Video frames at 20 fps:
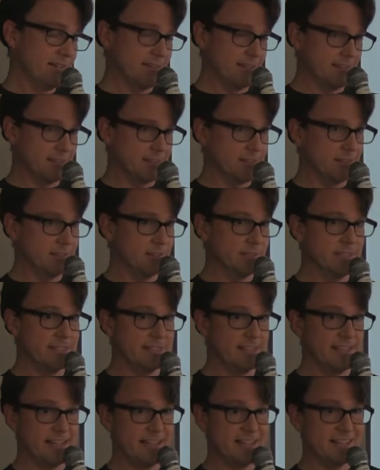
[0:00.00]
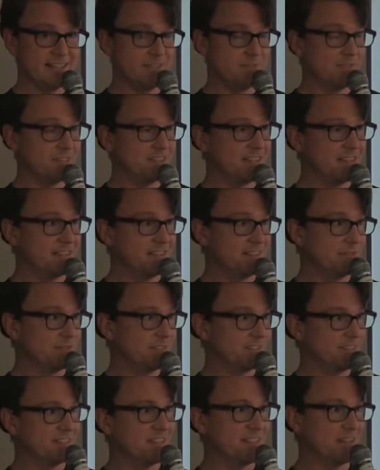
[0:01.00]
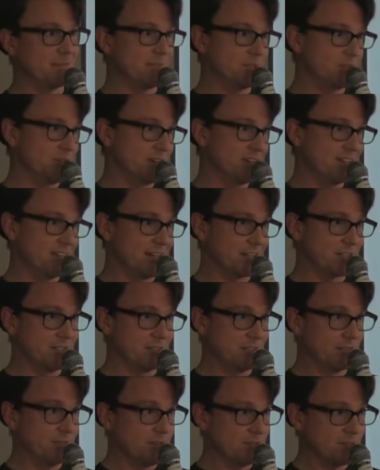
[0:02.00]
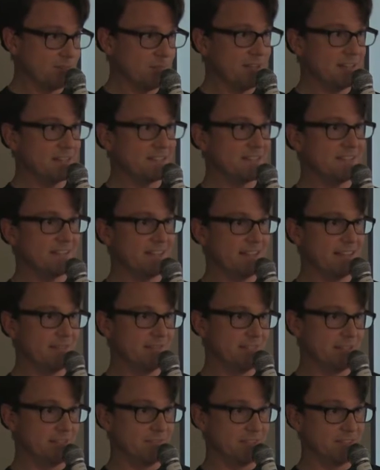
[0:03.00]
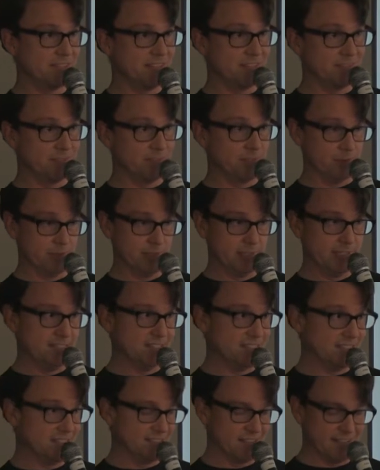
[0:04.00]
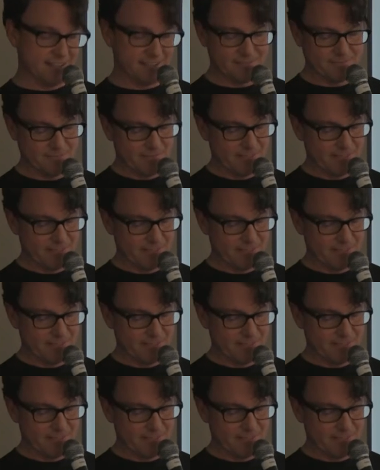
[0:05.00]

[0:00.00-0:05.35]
and clearly they had enough incentive to set up the transaction in the first place, so they have enough incentive to release it like